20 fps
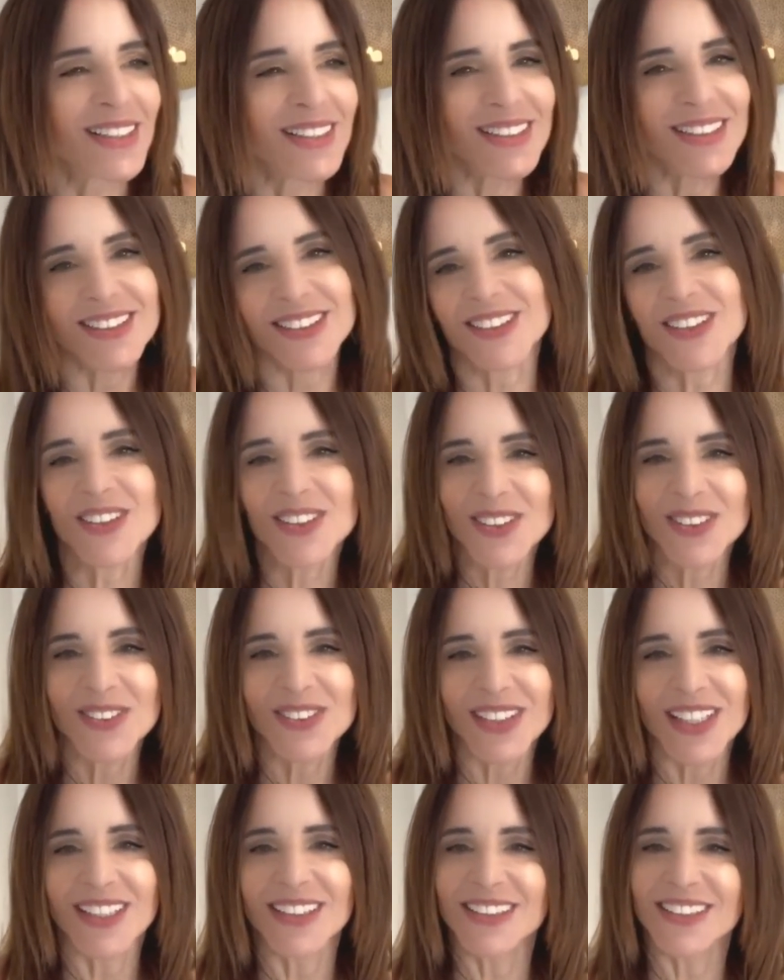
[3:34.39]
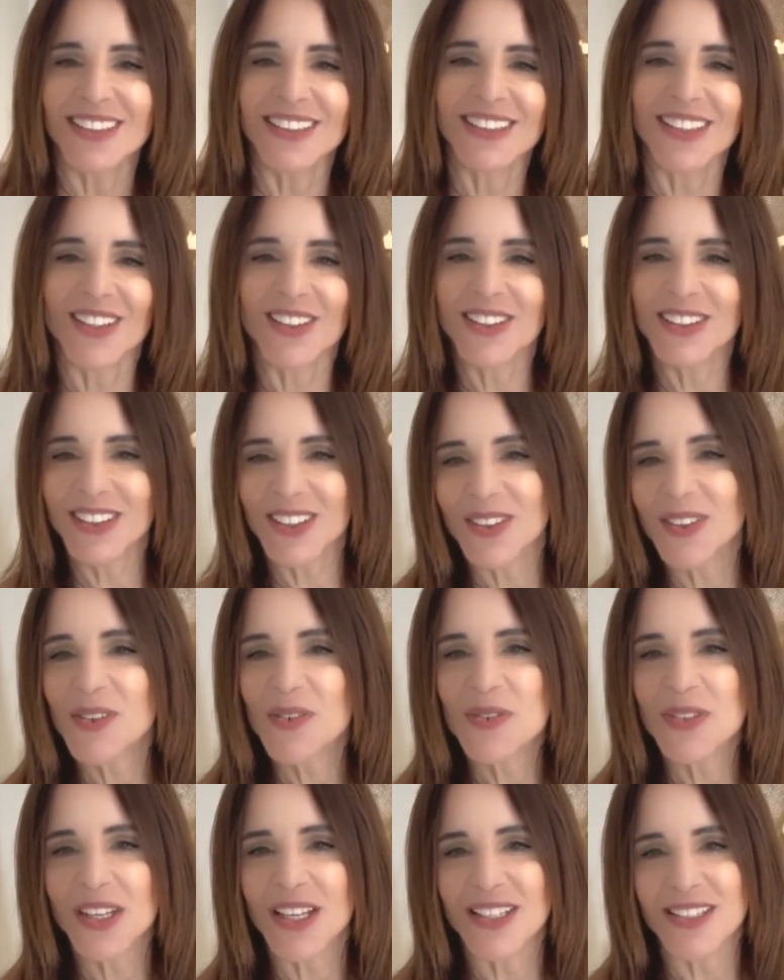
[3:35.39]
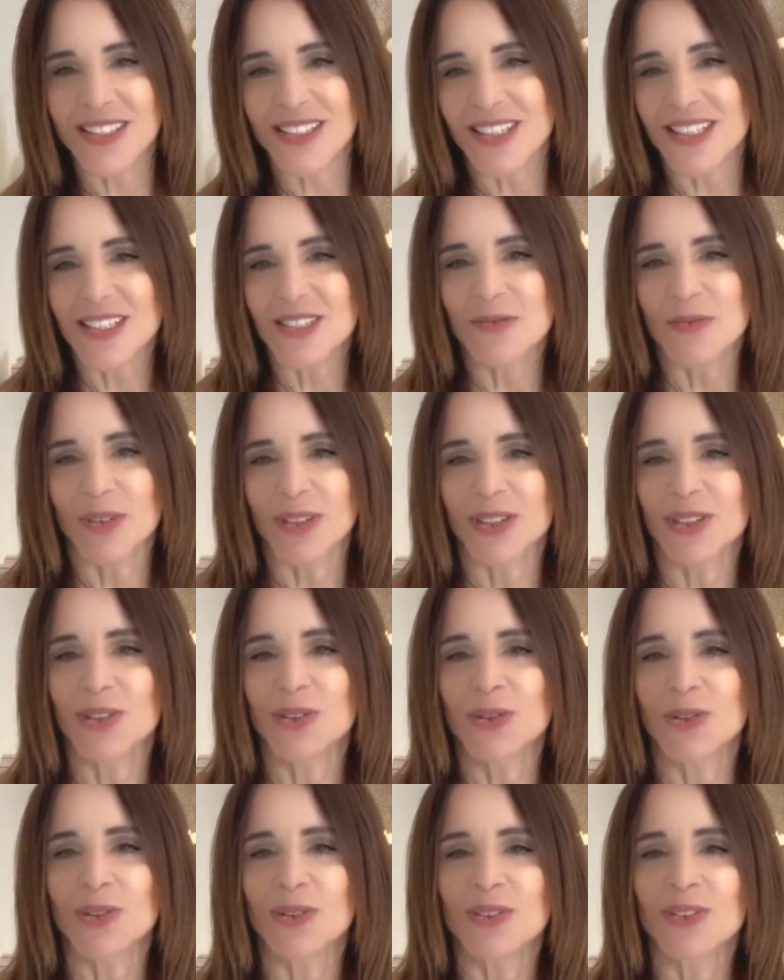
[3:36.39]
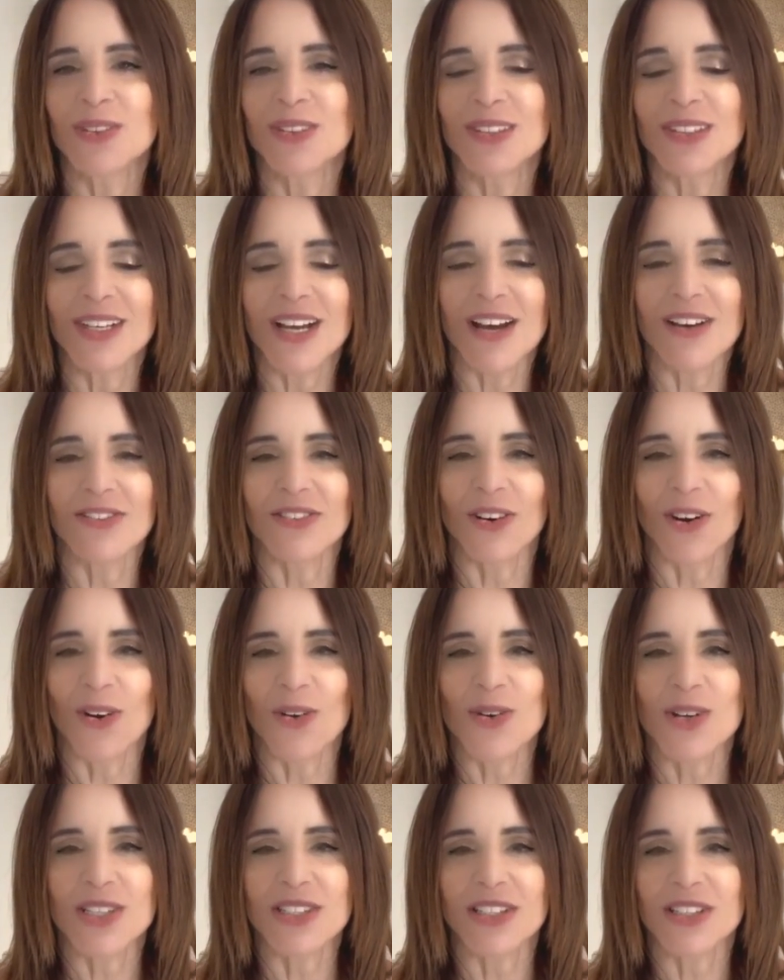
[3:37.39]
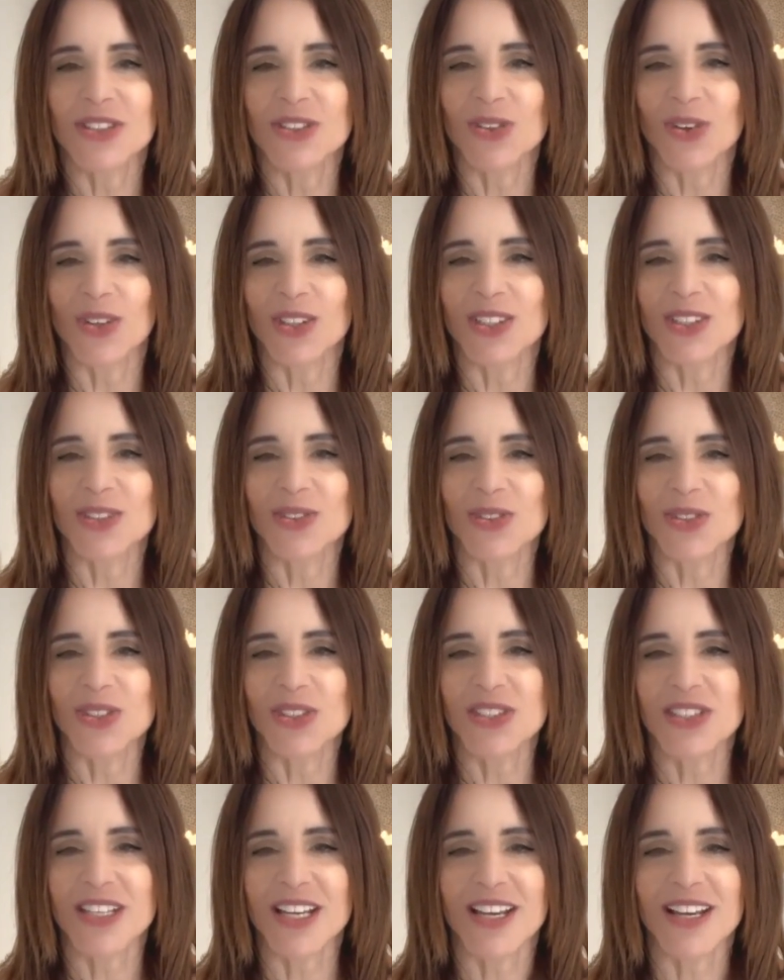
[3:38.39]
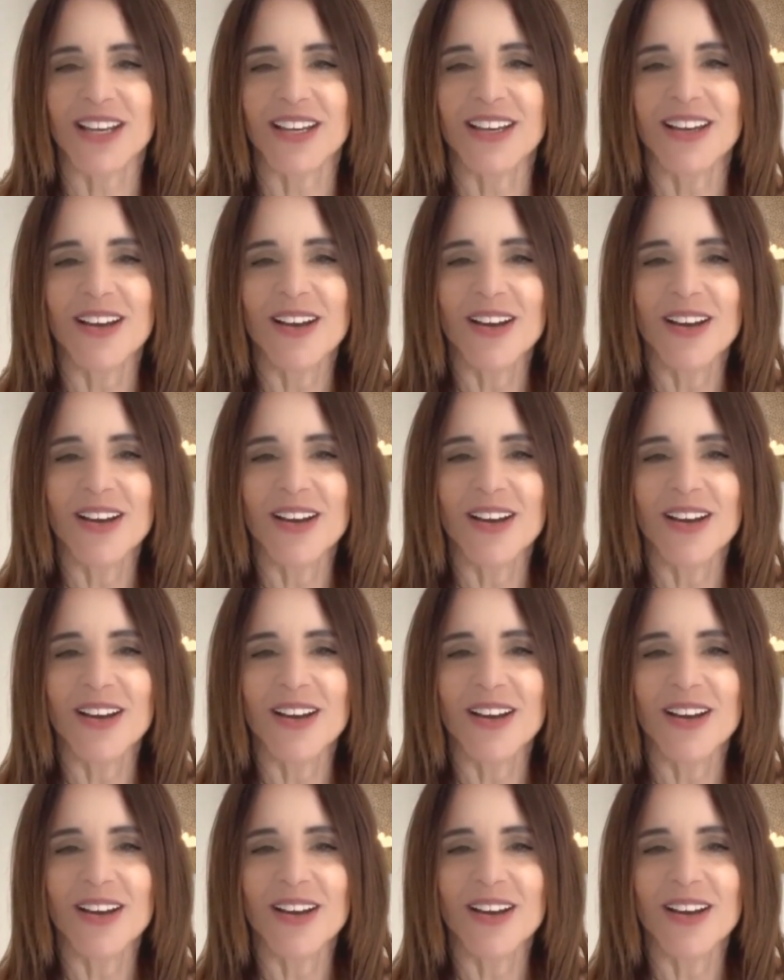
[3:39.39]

Circumstances are circumstances, but you have always the choice to stay